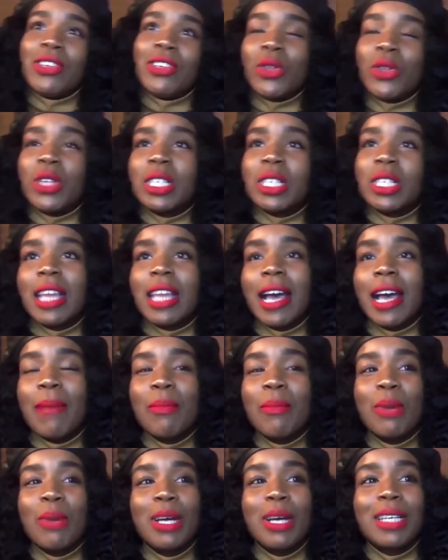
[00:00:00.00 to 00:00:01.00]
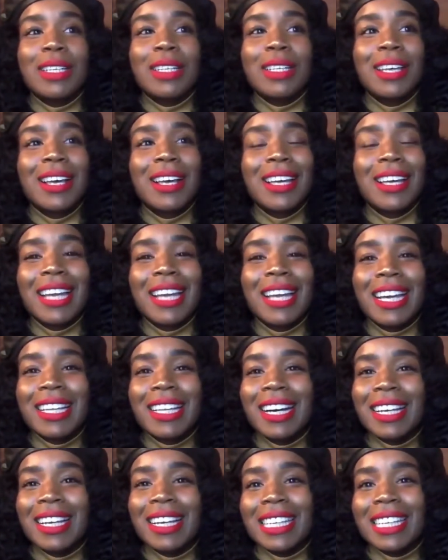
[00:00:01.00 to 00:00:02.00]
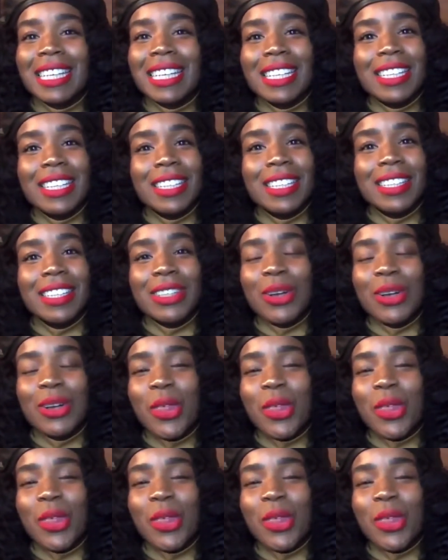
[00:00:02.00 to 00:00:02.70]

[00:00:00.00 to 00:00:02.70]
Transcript: this and that. But like a lead,